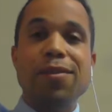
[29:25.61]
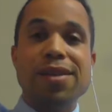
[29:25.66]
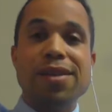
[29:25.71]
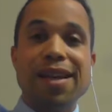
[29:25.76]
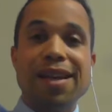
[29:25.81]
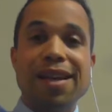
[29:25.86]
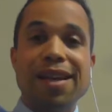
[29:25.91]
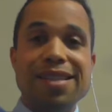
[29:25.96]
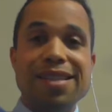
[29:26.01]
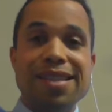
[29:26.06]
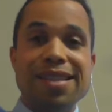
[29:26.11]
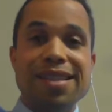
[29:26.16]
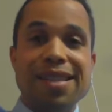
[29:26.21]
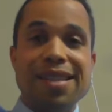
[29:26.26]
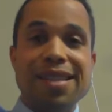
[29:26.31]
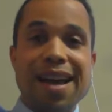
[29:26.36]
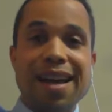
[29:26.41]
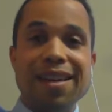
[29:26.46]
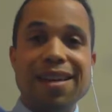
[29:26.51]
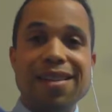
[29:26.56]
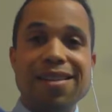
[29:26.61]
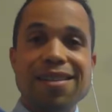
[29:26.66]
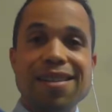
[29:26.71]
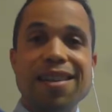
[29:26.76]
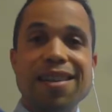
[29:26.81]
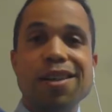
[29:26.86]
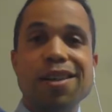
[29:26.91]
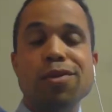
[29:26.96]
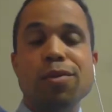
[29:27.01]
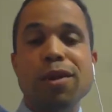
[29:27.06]
If you take a
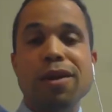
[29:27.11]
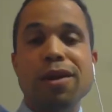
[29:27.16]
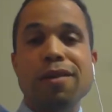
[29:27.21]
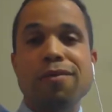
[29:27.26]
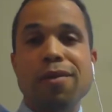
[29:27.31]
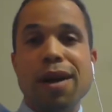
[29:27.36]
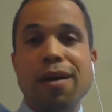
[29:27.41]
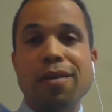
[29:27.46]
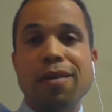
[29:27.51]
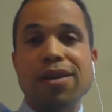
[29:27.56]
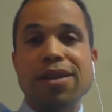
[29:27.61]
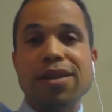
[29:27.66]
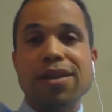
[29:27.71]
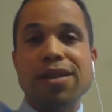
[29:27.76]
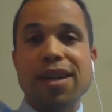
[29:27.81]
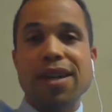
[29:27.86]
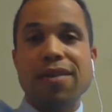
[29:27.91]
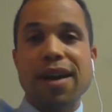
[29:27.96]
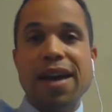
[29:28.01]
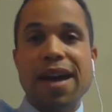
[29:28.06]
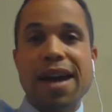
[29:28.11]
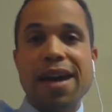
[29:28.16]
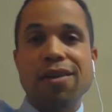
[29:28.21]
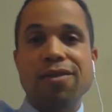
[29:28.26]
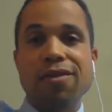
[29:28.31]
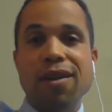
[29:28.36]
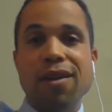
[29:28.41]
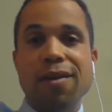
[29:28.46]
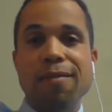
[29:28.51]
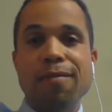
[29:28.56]
Cialis and then twenty-four hours take a
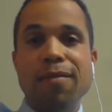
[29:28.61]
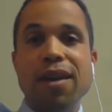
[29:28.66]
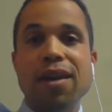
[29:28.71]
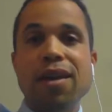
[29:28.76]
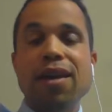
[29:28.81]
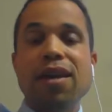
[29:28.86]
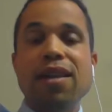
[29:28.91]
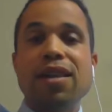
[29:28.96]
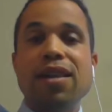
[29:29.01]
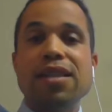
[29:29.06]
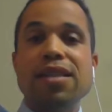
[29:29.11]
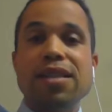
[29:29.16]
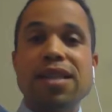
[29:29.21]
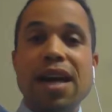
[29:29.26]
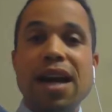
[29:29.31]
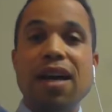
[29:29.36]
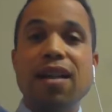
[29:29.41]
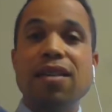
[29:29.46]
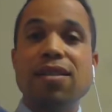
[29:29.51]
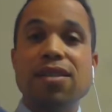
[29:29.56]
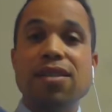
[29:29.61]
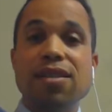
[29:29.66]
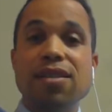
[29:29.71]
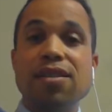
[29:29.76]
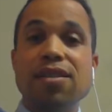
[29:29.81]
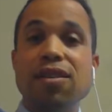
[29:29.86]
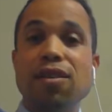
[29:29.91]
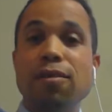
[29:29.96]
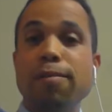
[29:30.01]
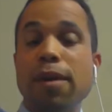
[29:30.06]
Viagra, the
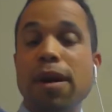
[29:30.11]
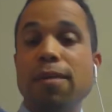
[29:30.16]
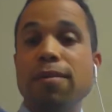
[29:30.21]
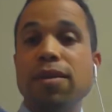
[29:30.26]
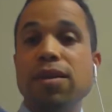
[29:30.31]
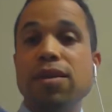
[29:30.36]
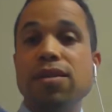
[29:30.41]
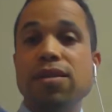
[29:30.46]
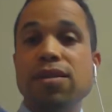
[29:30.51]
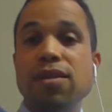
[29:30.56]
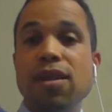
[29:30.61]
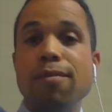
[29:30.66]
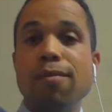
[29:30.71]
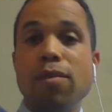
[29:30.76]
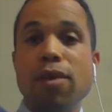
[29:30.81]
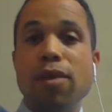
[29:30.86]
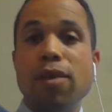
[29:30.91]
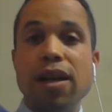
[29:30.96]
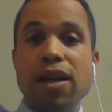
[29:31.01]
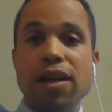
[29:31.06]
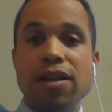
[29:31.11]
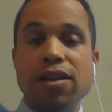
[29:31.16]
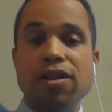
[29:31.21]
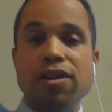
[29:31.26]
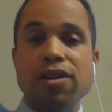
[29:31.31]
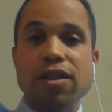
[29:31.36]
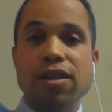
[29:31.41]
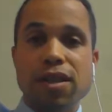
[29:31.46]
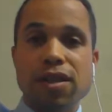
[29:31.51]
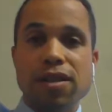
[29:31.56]
Cialis is still probably somewhat
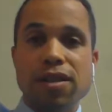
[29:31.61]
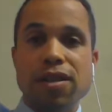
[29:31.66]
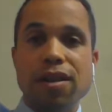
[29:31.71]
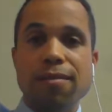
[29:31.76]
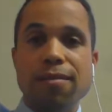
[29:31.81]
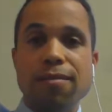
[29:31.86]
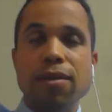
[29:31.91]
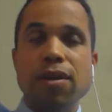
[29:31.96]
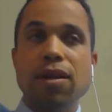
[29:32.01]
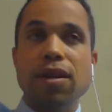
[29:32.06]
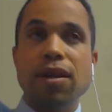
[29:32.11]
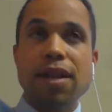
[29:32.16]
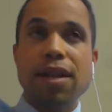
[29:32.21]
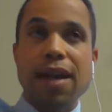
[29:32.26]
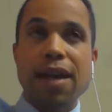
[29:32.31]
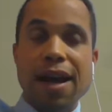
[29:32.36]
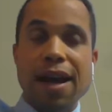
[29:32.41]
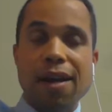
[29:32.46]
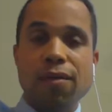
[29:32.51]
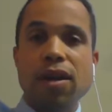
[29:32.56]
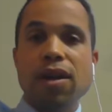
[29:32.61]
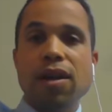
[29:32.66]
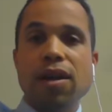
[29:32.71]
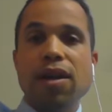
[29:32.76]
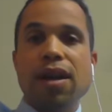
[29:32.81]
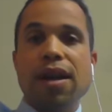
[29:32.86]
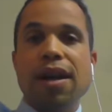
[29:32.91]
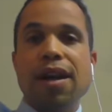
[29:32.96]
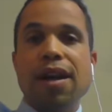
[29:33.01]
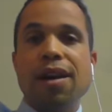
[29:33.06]
in your system. Now,
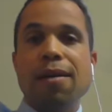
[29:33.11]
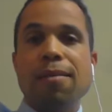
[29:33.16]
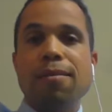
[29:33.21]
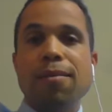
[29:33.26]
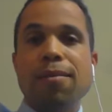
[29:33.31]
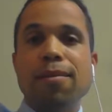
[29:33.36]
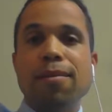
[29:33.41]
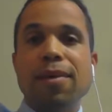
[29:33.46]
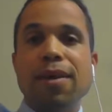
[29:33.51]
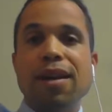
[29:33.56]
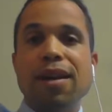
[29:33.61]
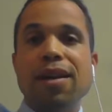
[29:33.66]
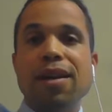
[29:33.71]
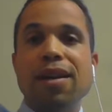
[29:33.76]
um,